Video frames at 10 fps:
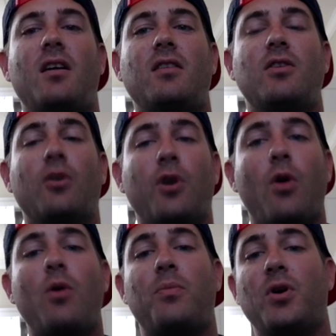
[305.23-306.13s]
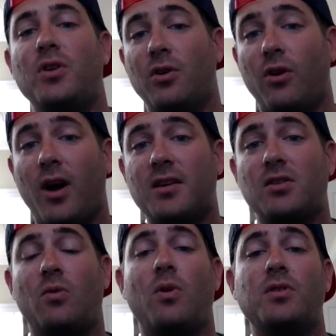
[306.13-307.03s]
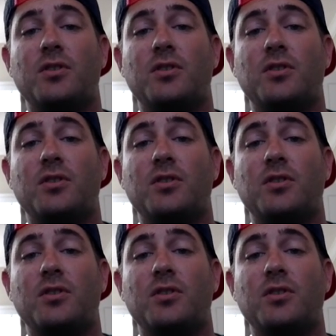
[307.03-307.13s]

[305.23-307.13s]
you don't know it, but you're actually the one